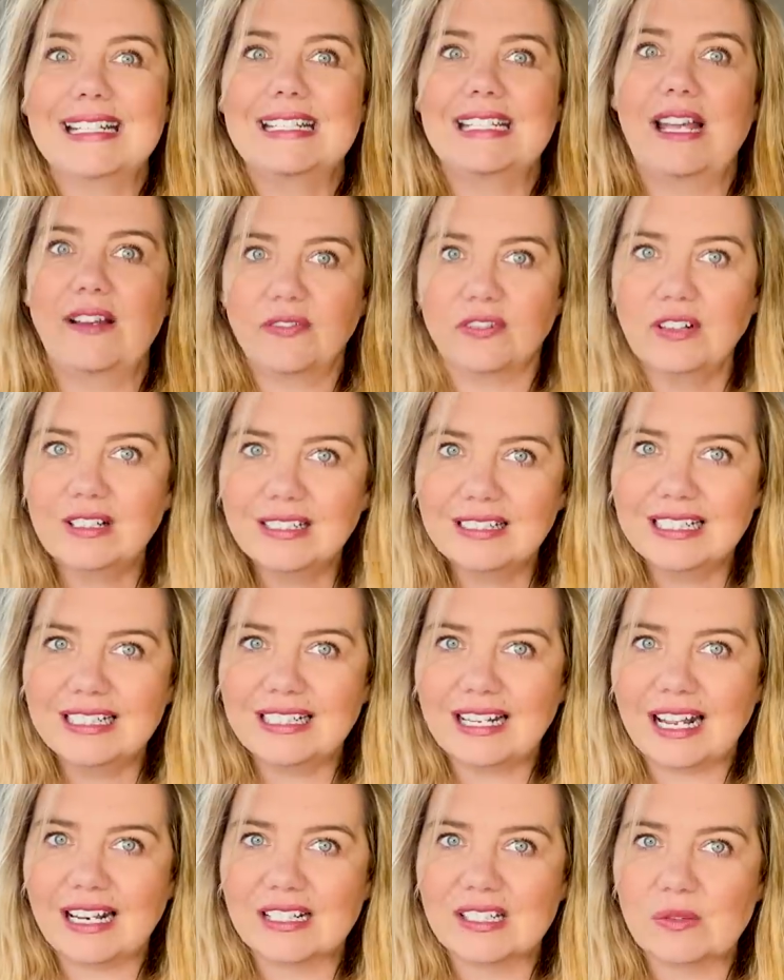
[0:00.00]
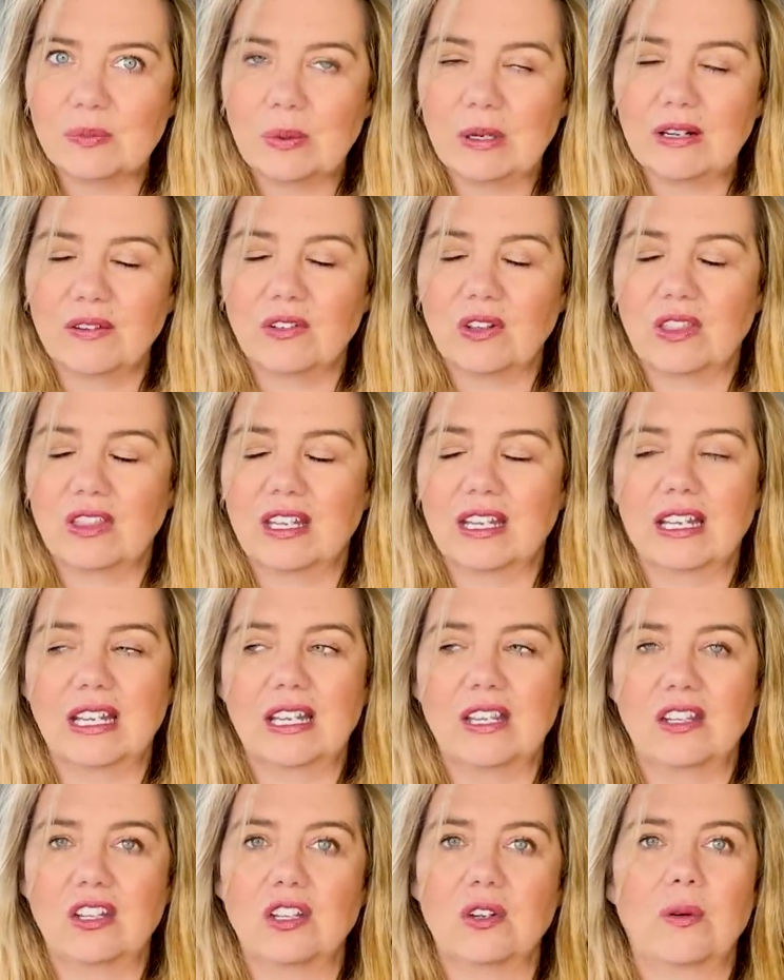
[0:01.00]
Definitely not as big of a thing
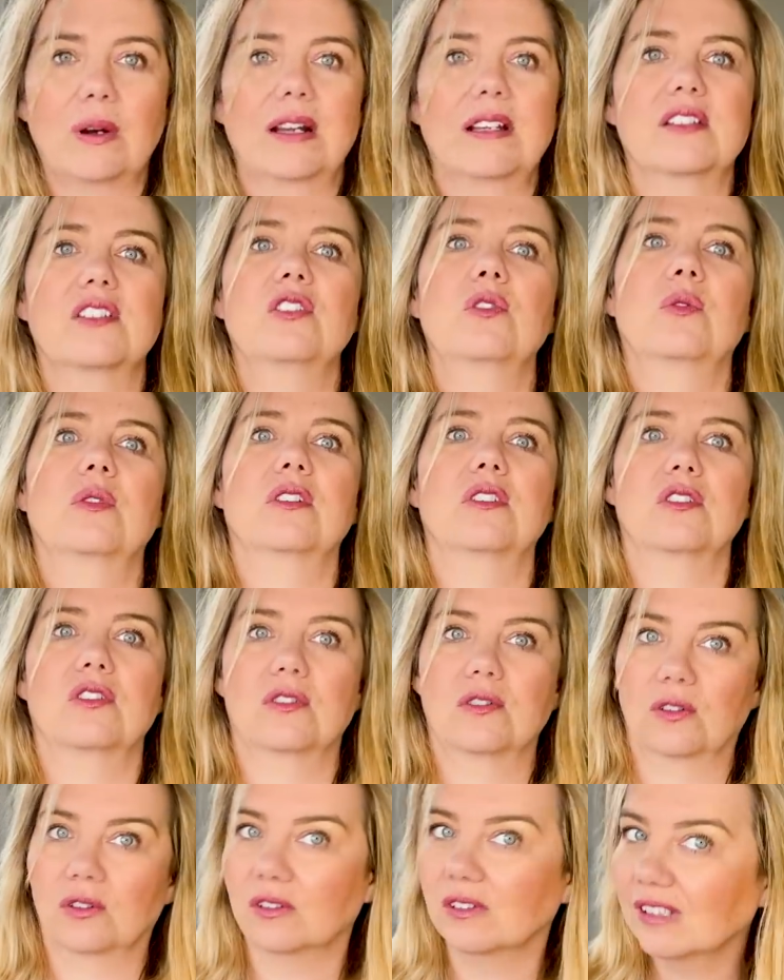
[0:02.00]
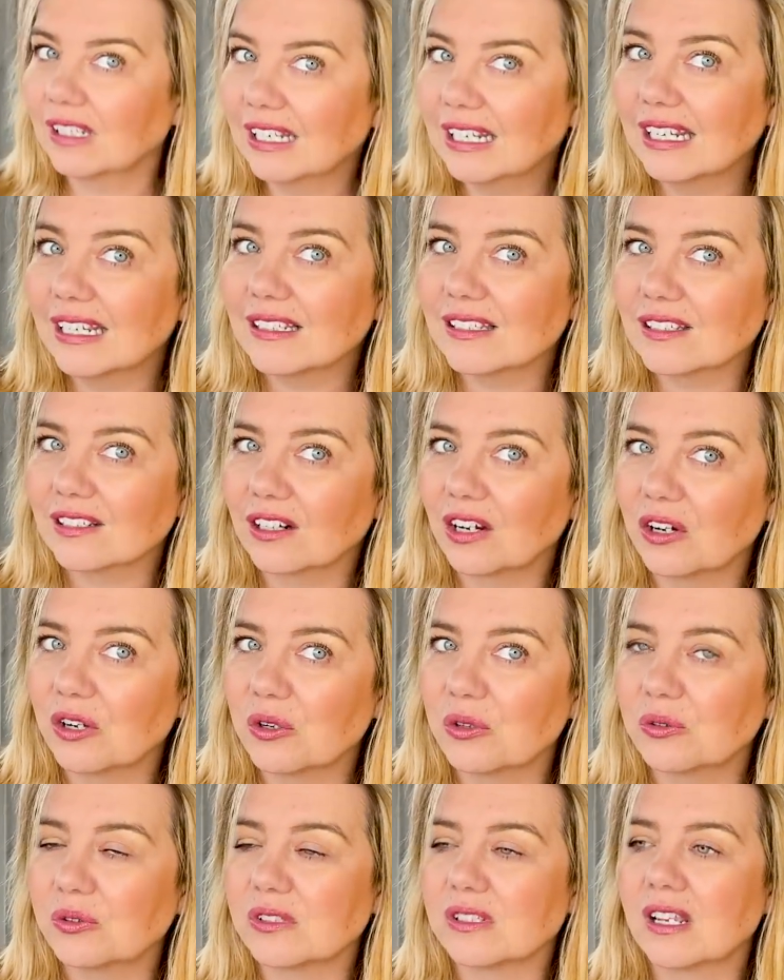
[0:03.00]
in the US. You can certainly get
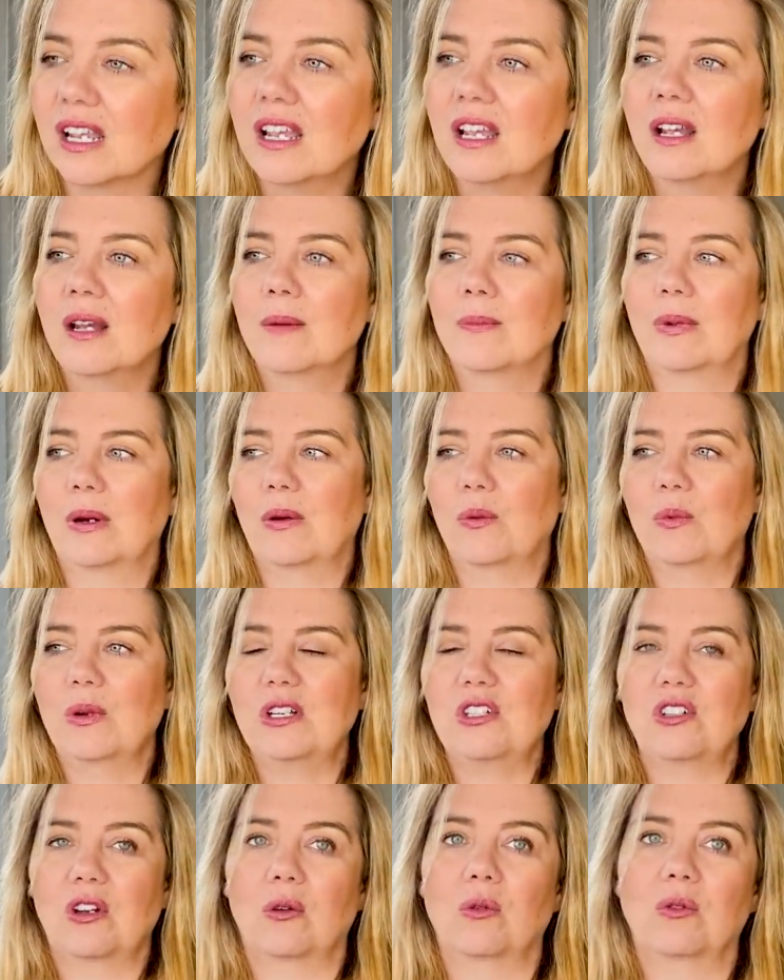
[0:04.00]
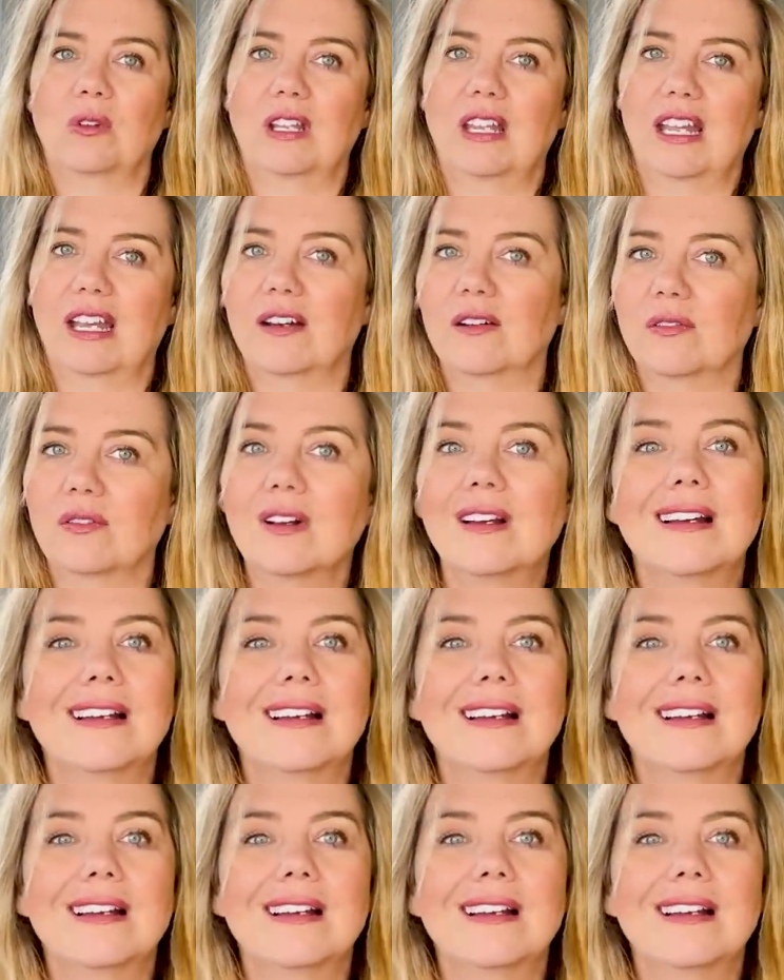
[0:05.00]
scones, but we generally have